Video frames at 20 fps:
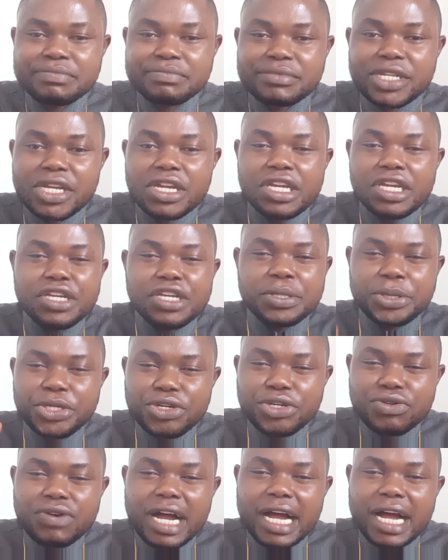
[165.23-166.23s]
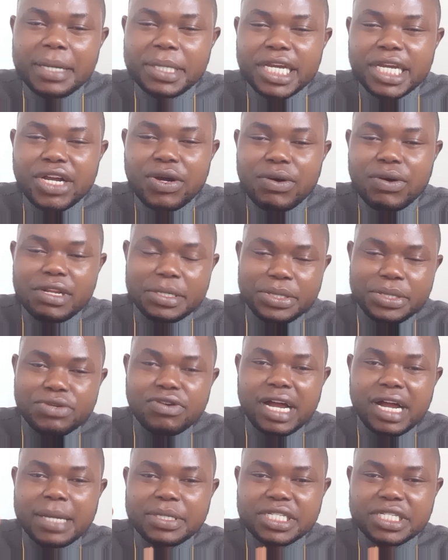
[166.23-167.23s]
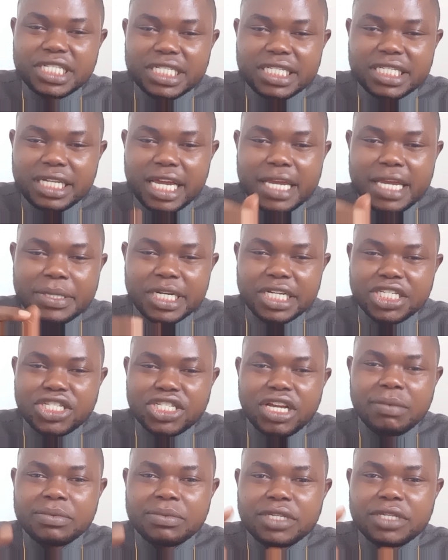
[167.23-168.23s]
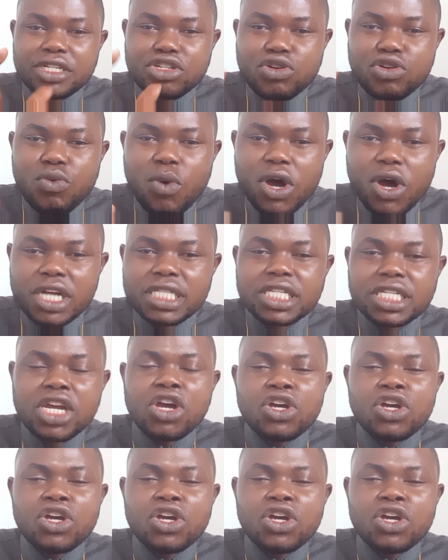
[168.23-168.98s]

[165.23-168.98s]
If you have a goal, if you have a desire, there's something you want,